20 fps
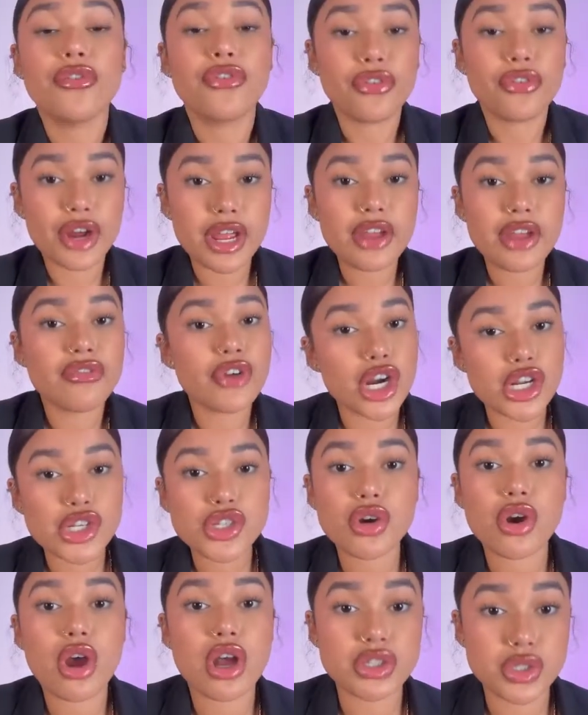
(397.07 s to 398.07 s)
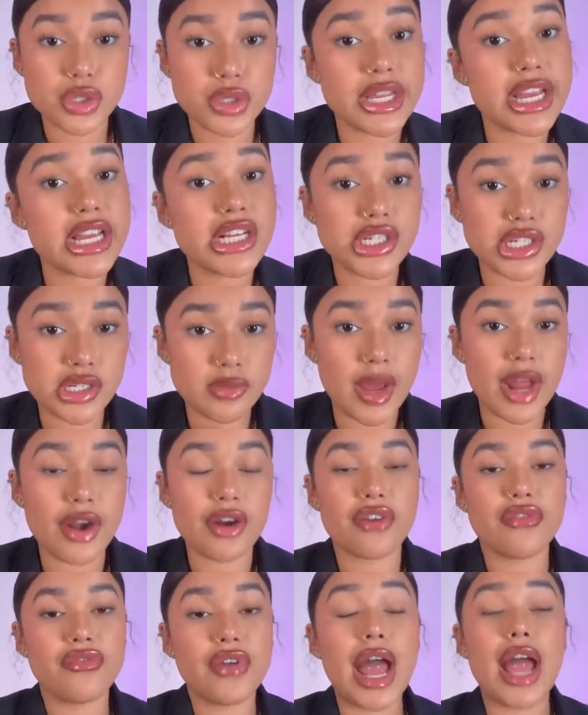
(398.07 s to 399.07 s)
free virtual consultations,
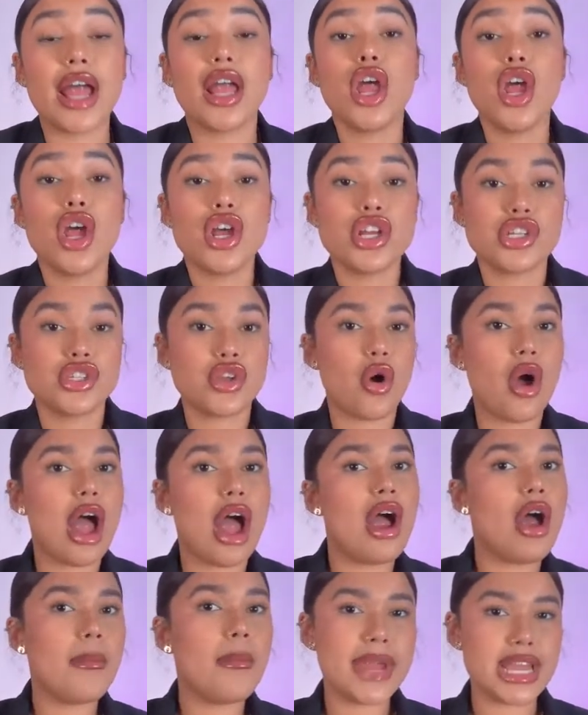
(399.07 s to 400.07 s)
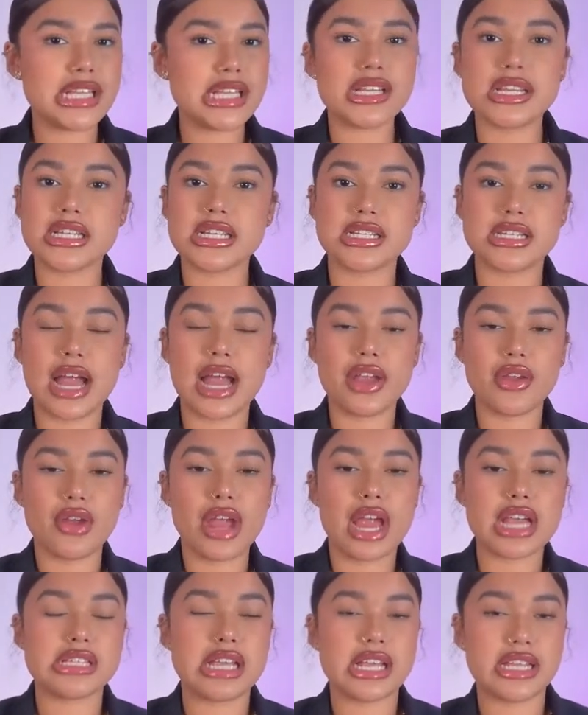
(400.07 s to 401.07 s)
matter of fact. So how amazing is that, you
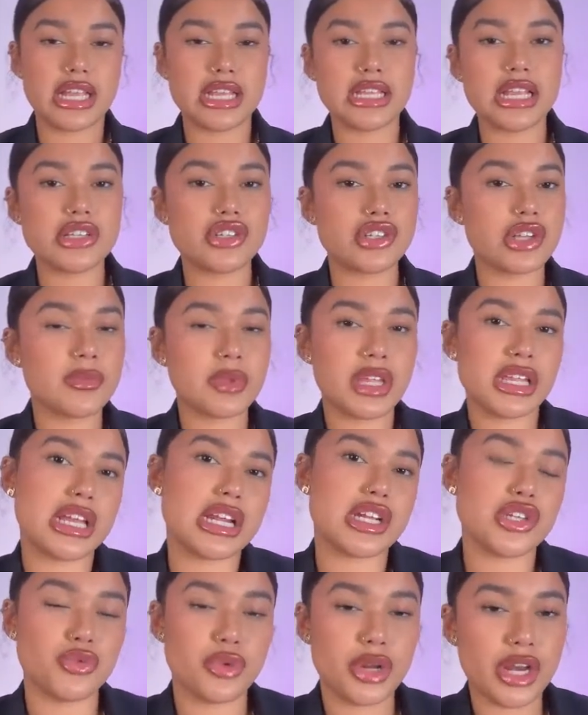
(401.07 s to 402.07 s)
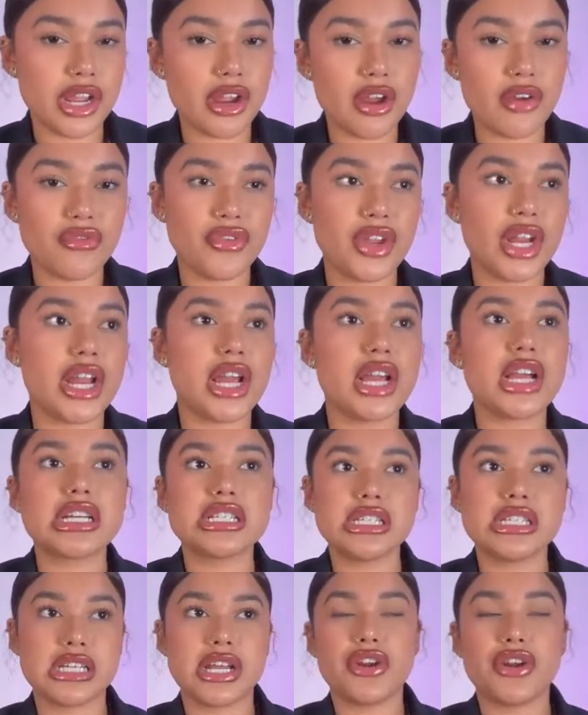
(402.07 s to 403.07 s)
guys? I think that's something that is really convenient,
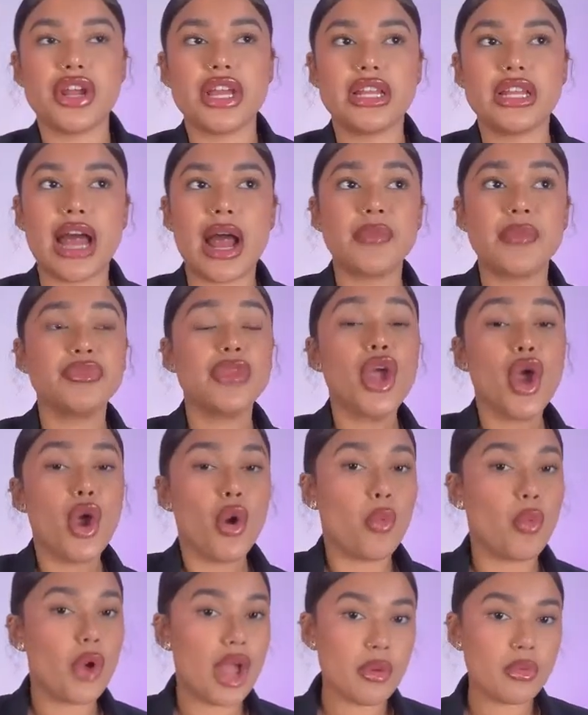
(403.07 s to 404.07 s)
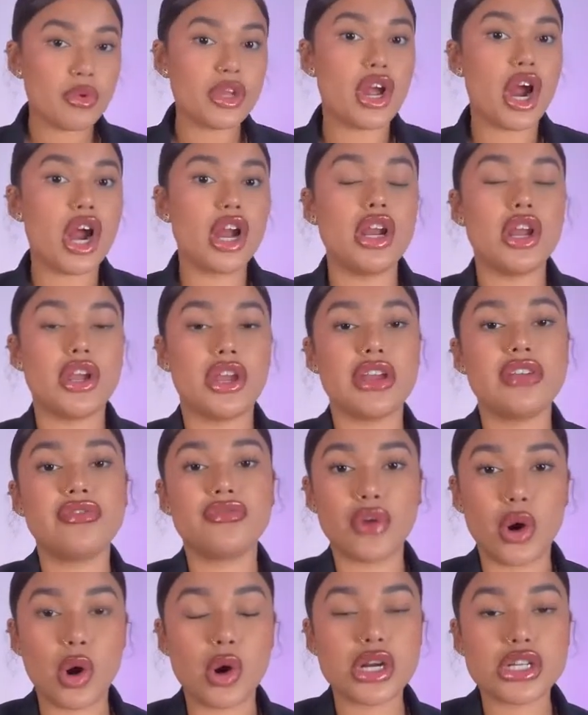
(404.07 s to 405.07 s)
considering that when we are
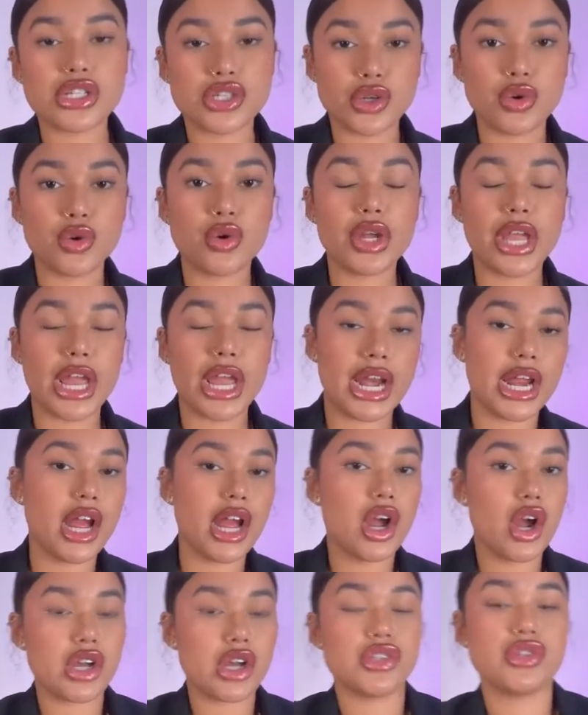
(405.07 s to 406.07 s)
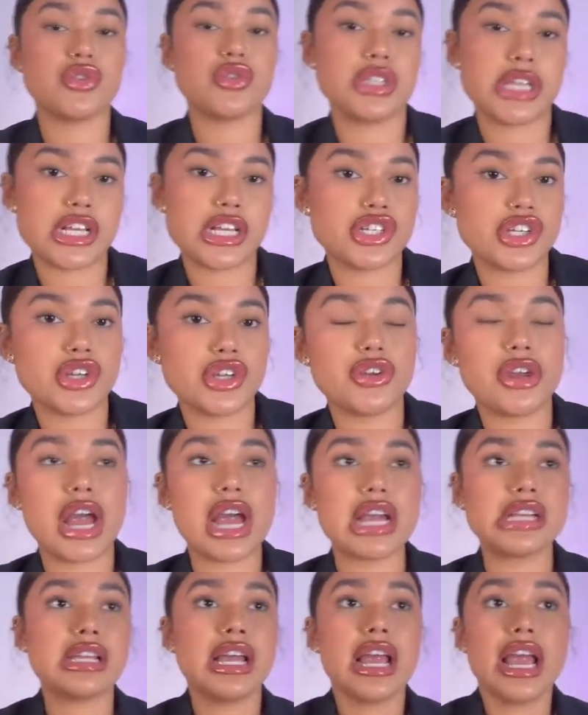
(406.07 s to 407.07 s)
looking forward to getting a consultation, you
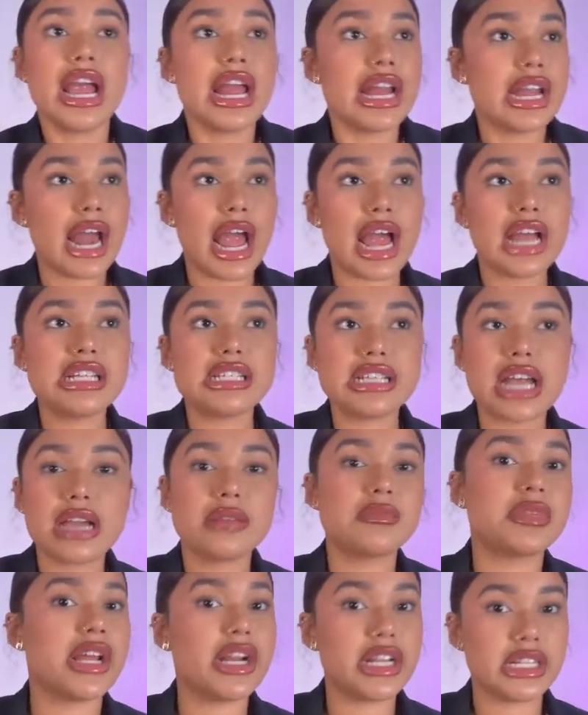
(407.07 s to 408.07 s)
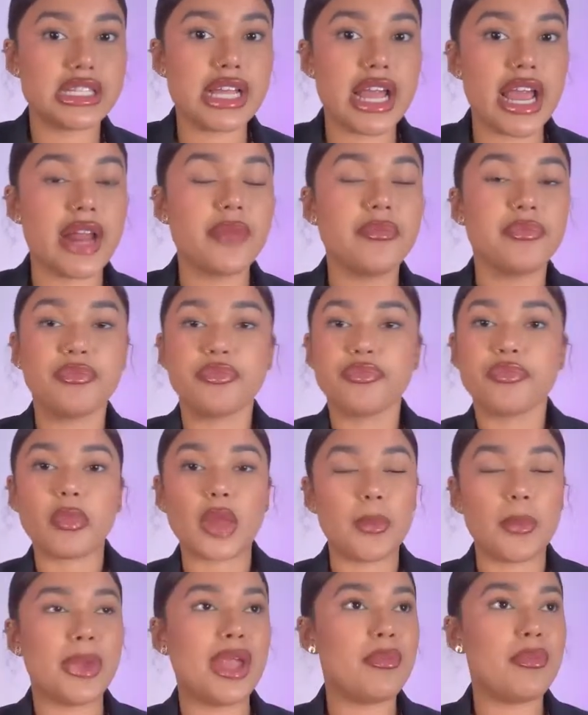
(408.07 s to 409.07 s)
guys, 9 times out of 10,
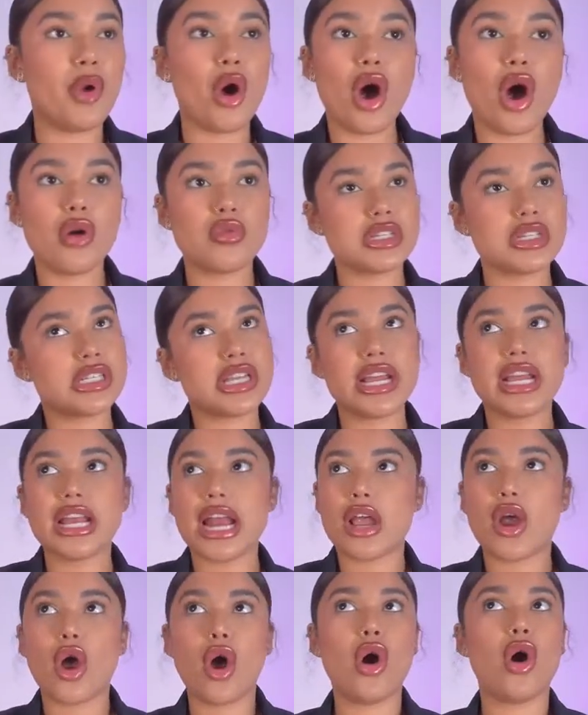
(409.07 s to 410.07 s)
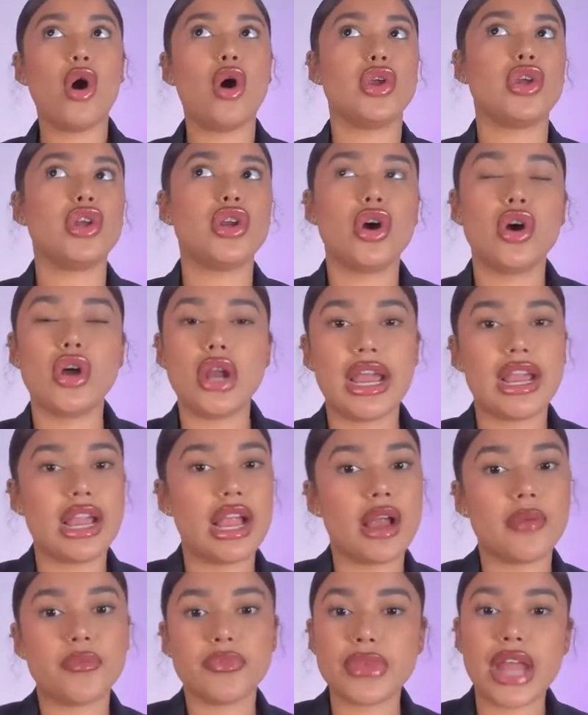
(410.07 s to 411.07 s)
people always think like, oh, you know, like
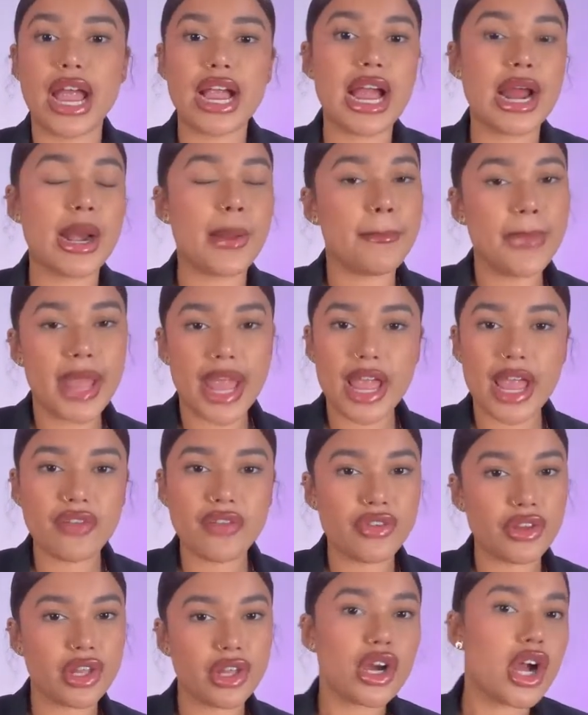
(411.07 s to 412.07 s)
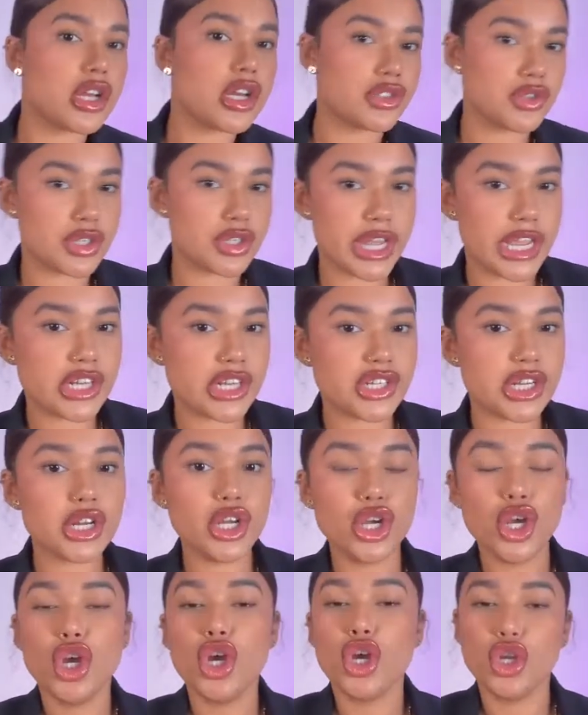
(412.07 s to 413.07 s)
I gotta pay for the consultation.